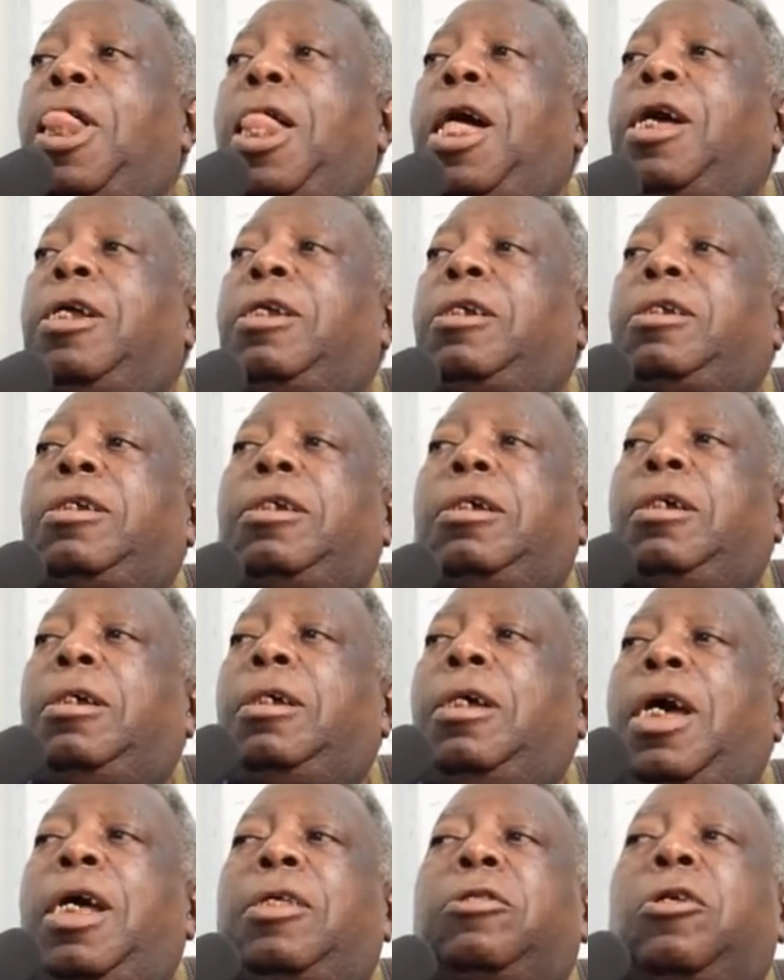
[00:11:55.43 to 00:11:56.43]
And
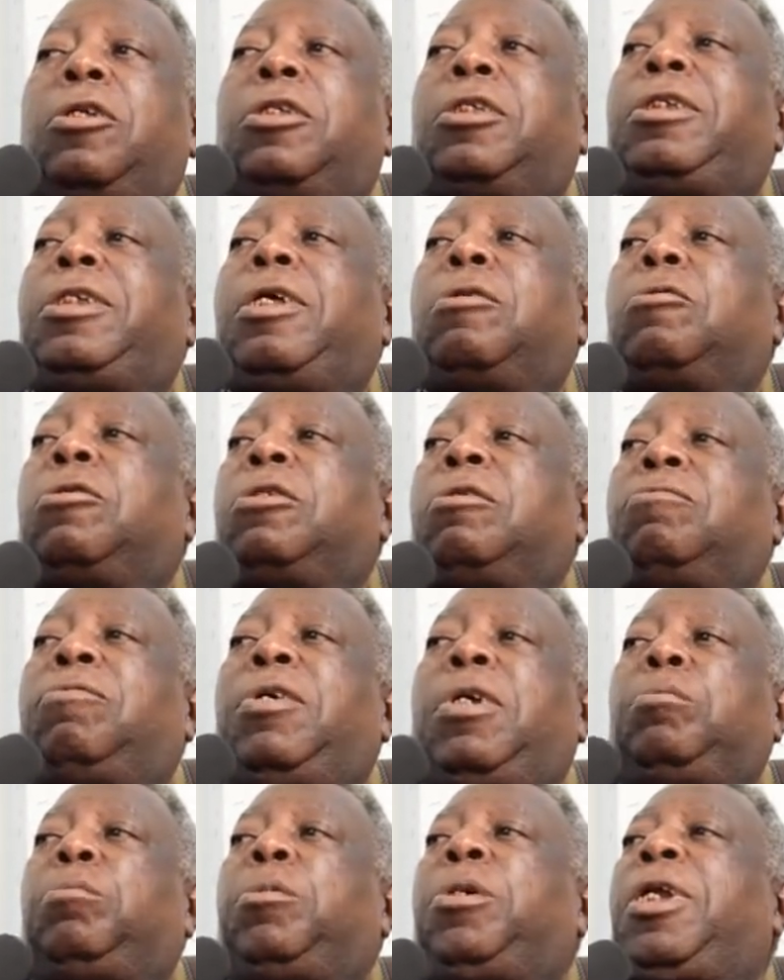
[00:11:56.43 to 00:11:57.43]
I thought that was a
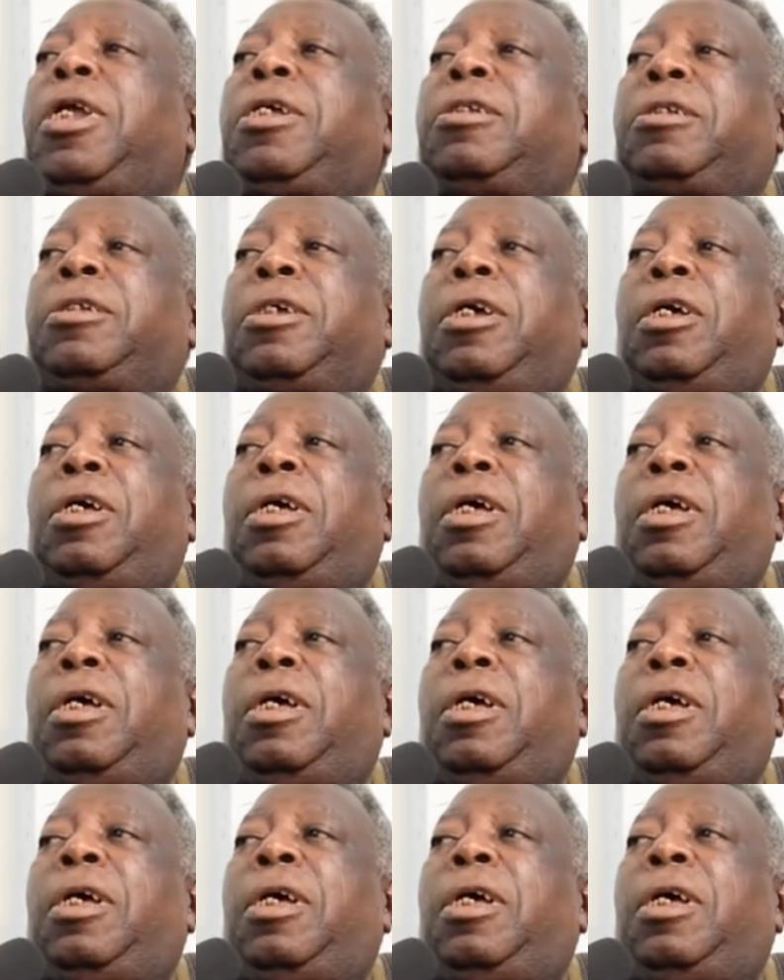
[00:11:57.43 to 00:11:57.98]
very brilliant